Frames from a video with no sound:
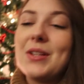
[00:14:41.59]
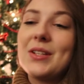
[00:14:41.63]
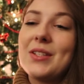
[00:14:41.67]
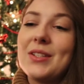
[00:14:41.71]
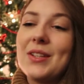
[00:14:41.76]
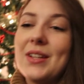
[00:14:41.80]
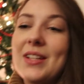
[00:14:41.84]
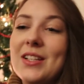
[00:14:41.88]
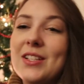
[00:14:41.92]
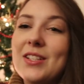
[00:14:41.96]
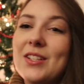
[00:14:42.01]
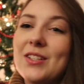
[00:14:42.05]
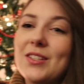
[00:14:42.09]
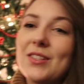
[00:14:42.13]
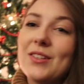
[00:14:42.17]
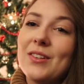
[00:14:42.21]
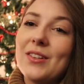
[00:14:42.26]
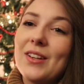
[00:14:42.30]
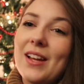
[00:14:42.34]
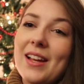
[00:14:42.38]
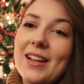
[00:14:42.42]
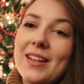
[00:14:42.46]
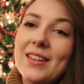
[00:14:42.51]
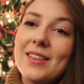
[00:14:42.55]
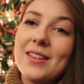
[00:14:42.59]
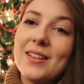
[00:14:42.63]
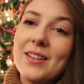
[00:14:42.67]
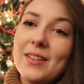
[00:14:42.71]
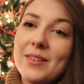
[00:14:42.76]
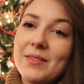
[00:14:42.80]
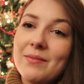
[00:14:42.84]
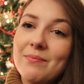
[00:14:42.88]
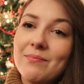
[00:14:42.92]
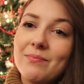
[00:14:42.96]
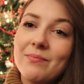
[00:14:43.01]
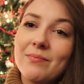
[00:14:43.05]
So it's just got like
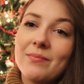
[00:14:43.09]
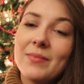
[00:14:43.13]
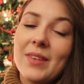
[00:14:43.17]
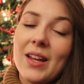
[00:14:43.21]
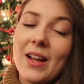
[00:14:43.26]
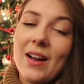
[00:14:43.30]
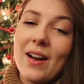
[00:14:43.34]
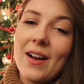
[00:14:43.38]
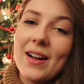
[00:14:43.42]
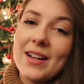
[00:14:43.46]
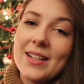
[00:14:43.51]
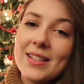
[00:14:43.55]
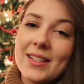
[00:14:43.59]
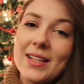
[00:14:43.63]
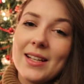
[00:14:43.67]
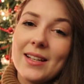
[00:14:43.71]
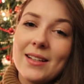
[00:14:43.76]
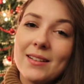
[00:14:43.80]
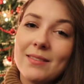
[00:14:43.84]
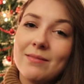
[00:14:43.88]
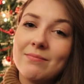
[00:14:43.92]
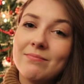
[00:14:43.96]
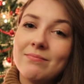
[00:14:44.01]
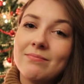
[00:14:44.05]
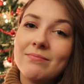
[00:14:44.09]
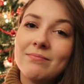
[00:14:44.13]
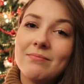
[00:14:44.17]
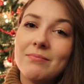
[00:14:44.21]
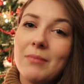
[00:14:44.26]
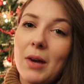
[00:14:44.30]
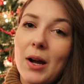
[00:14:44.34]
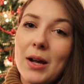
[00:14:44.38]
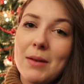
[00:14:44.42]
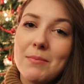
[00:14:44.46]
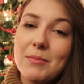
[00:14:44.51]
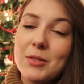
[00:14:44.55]
the icing
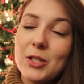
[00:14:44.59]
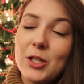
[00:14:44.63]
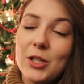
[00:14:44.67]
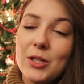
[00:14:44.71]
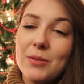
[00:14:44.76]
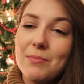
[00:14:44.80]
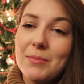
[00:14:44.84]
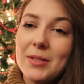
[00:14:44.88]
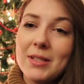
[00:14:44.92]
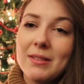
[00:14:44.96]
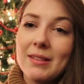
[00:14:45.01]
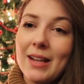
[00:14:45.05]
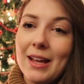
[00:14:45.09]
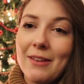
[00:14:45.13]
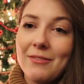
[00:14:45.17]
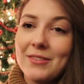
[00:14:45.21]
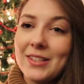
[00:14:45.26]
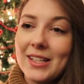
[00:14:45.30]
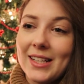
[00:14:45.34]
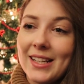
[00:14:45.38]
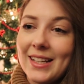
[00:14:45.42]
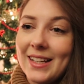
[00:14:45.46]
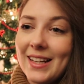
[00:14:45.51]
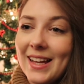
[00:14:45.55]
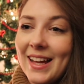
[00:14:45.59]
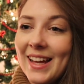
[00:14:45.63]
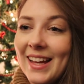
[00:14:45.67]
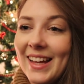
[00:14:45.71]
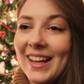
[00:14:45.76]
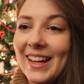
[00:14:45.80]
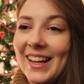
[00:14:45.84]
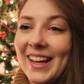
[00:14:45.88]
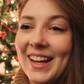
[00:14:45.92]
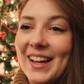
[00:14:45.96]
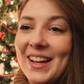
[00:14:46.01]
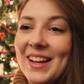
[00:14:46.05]
pipe tubes left in
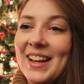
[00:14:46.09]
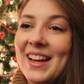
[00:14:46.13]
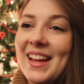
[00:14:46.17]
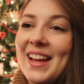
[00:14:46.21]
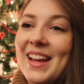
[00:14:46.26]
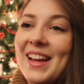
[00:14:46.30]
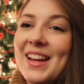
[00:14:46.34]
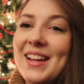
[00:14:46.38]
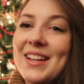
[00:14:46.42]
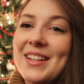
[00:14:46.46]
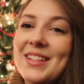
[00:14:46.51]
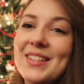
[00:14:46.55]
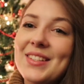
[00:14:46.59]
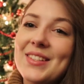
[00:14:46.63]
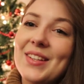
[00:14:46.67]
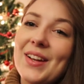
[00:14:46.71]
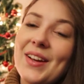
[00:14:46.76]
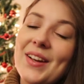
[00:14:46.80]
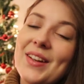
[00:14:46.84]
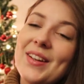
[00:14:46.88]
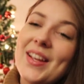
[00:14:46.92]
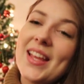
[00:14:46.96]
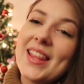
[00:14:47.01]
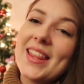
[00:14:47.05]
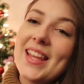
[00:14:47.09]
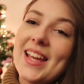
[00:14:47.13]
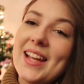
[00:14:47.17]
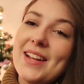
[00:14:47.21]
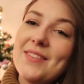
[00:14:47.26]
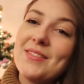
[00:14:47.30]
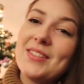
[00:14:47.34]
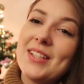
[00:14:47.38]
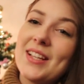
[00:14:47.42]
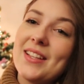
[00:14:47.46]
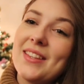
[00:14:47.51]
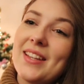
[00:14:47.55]
it. So
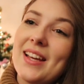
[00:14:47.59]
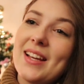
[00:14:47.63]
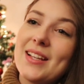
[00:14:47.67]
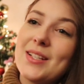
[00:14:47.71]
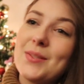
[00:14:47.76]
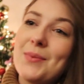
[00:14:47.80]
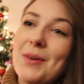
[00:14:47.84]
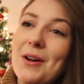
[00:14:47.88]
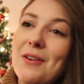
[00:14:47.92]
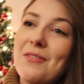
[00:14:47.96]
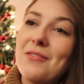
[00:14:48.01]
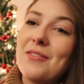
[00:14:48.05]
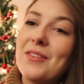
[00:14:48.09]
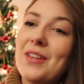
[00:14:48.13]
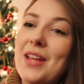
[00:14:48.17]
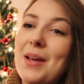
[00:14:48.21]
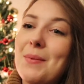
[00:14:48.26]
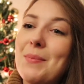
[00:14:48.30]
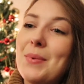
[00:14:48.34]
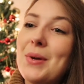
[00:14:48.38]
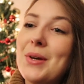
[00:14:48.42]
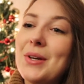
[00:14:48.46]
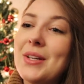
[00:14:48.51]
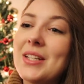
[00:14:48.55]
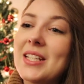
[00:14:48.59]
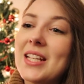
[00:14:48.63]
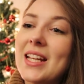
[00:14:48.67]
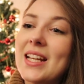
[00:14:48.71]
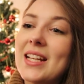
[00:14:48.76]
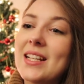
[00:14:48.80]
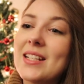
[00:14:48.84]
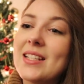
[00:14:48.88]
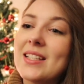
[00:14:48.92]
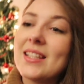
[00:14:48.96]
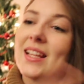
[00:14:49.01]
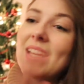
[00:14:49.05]
they've done that as well for their
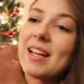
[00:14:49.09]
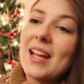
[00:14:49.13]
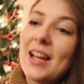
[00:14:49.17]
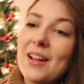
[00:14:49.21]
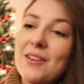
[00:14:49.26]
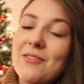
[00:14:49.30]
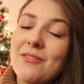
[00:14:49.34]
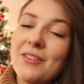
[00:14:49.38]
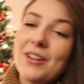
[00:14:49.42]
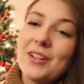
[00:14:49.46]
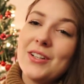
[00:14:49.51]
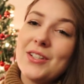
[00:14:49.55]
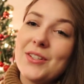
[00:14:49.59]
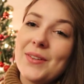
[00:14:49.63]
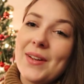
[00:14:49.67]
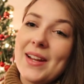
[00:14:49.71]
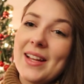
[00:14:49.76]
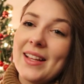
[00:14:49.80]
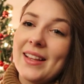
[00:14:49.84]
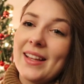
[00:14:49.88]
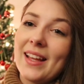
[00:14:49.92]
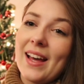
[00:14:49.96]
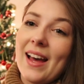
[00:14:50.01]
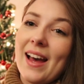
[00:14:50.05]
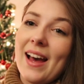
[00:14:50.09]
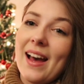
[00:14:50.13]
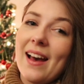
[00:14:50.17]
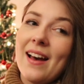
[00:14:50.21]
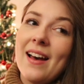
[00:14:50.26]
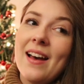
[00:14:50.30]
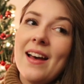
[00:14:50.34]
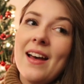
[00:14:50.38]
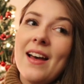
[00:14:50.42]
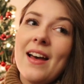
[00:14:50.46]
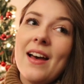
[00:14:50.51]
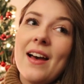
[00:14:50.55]
puddings. So they had fun doing
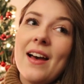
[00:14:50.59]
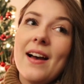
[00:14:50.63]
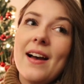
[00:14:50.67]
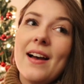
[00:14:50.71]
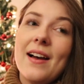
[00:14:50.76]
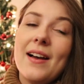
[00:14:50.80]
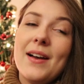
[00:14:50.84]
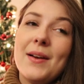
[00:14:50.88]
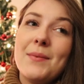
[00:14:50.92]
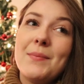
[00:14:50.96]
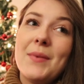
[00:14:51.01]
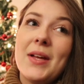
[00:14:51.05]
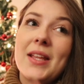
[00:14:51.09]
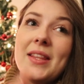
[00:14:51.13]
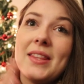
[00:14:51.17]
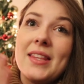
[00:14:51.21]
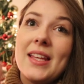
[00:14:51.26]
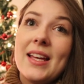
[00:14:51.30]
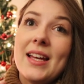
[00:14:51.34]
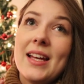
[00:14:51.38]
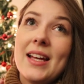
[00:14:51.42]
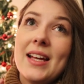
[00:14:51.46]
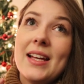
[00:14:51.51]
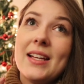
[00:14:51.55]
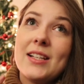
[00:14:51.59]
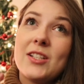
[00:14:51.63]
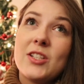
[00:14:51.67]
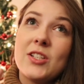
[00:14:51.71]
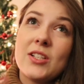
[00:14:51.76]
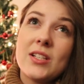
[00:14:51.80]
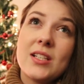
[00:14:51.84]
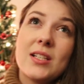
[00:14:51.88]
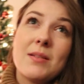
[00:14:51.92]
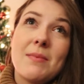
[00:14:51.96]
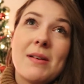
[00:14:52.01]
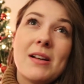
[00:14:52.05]
that. They're
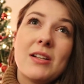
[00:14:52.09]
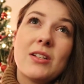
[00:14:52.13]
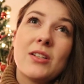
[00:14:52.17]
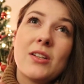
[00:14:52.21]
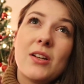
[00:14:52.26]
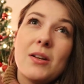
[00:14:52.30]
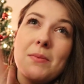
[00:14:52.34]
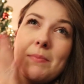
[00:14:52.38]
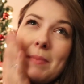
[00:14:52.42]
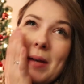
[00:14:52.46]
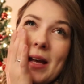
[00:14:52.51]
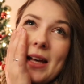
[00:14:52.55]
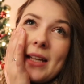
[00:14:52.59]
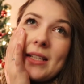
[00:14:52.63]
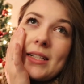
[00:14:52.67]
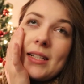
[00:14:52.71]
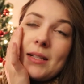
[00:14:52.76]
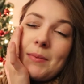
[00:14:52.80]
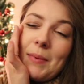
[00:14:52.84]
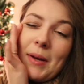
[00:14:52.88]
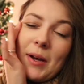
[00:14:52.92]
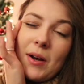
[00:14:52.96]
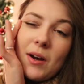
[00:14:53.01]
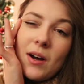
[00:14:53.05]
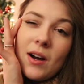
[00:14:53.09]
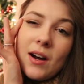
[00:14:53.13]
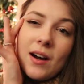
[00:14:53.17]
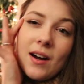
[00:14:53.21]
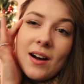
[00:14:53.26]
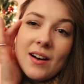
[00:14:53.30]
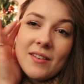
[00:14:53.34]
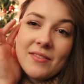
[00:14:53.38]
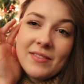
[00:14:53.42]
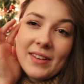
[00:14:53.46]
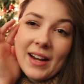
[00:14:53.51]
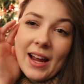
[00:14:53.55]
just about to go to bed in about
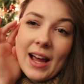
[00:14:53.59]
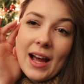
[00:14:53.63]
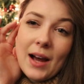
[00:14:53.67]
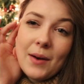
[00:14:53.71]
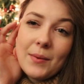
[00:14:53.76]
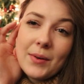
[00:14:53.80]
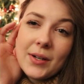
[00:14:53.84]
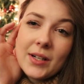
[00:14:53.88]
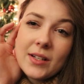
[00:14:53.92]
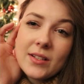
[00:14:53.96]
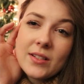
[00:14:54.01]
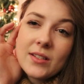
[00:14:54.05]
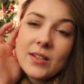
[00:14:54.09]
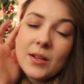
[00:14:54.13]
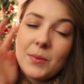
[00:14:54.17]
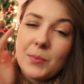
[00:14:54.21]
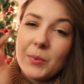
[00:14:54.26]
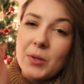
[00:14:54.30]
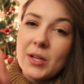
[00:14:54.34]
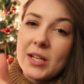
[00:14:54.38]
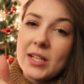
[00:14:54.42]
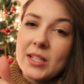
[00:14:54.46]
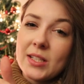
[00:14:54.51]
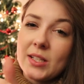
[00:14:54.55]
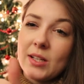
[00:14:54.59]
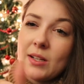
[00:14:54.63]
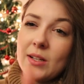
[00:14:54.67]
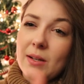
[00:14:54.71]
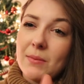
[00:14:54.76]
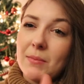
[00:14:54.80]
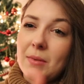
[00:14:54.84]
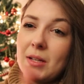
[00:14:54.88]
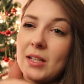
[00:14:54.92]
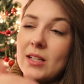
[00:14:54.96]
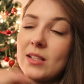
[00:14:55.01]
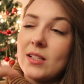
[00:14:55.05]
half an hour, so pretty soon
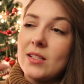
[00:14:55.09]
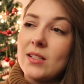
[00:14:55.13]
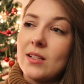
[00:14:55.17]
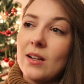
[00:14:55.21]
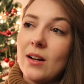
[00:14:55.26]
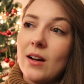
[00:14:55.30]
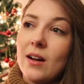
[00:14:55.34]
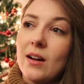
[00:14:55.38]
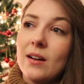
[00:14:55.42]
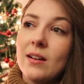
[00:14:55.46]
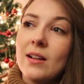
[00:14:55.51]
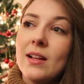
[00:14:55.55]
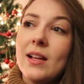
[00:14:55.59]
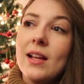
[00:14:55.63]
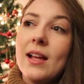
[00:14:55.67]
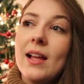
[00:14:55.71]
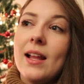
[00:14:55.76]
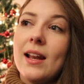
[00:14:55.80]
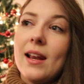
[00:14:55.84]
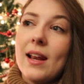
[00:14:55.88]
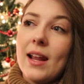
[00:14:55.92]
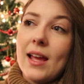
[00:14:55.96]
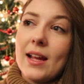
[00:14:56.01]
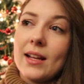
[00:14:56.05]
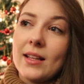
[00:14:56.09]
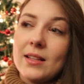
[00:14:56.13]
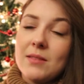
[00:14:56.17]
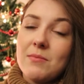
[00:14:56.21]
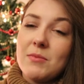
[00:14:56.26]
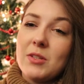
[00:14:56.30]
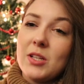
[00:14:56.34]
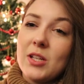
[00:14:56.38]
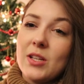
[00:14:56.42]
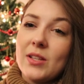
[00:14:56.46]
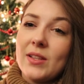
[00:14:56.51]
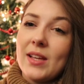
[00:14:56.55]
I'm going to start letting
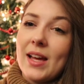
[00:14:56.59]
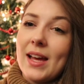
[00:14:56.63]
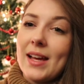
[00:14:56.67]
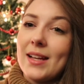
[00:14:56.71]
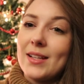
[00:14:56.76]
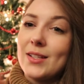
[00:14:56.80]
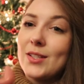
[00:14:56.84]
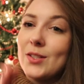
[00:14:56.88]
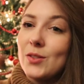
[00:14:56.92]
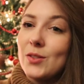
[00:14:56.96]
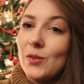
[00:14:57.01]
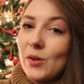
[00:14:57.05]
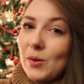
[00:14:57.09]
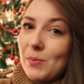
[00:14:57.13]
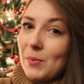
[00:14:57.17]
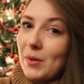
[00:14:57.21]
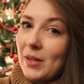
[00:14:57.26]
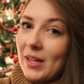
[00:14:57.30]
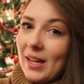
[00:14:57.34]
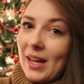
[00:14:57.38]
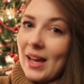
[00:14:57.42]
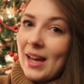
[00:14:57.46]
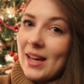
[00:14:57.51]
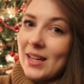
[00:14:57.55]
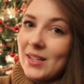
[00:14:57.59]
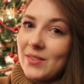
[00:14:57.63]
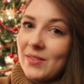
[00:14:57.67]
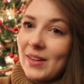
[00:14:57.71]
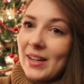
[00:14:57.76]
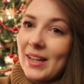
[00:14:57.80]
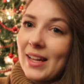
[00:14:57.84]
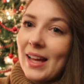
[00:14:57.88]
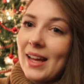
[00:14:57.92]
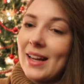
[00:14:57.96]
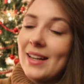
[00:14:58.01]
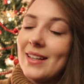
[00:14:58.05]
them do their storybook
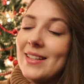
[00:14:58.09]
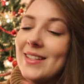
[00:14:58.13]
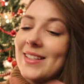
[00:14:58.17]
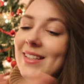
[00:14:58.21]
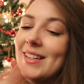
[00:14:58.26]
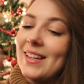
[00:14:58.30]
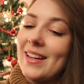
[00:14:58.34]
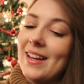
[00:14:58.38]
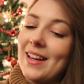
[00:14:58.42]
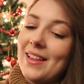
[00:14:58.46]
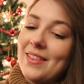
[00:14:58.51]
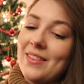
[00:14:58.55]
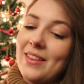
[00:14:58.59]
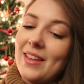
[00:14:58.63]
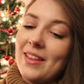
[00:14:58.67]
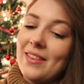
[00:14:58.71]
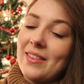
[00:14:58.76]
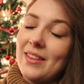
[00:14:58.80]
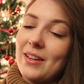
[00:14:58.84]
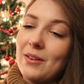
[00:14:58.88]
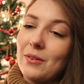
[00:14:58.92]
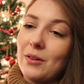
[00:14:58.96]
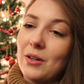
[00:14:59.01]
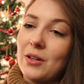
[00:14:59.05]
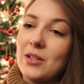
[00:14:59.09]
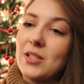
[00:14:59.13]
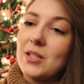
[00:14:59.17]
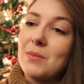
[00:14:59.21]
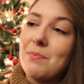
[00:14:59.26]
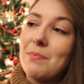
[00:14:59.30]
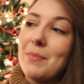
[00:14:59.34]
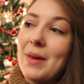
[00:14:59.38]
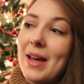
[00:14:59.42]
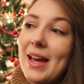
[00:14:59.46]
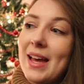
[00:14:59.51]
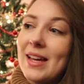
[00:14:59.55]
advent calendar and then they'll go to
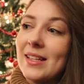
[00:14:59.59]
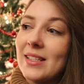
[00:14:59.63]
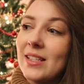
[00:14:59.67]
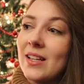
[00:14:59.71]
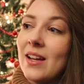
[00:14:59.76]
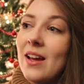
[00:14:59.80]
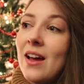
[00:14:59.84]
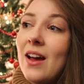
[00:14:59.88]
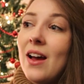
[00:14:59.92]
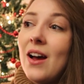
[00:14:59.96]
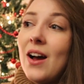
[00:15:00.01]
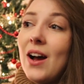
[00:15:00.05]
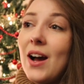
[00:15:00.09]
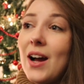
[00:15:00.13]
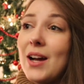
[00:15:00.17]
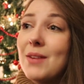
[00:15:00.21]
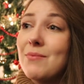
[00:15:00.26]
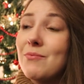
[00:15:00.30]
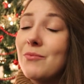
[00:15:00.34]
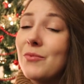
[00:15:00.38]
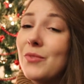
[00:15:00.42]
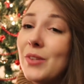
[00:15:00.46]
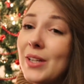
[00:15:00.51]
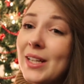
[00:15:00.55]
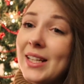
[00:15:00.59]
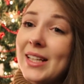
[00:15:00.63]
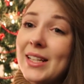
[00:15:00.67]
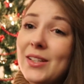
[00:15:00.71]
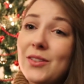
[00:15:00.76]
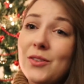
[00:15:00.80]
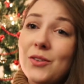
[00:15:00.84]
bed. I'm really